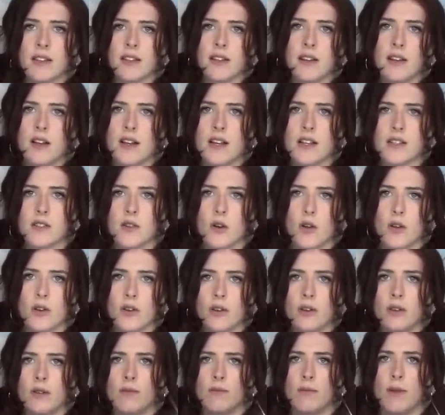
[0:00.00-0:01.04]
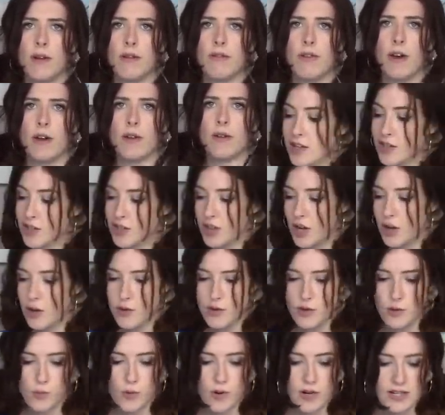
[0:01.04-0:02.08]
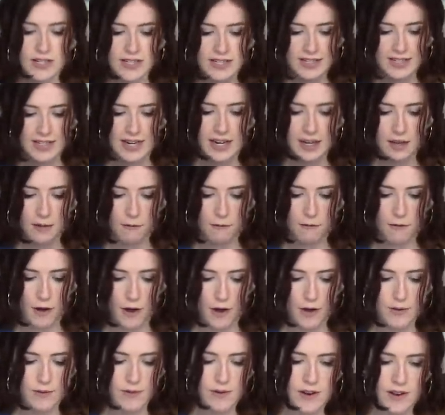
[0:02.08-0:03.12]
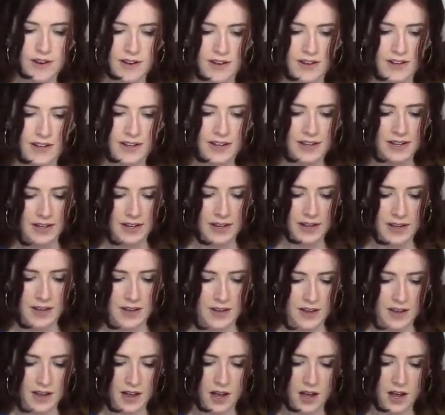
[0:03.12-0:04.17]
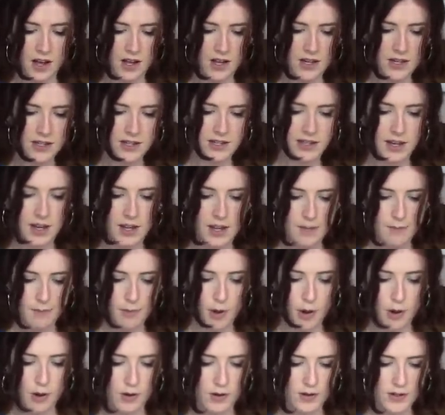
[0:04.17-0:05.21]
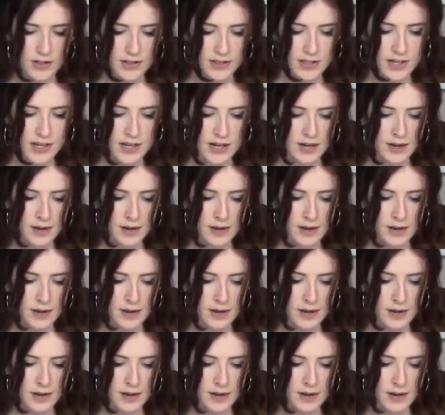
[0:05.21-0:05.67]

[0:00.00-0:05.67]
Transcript: The light is on my phone. So you want to stick your phone under the light box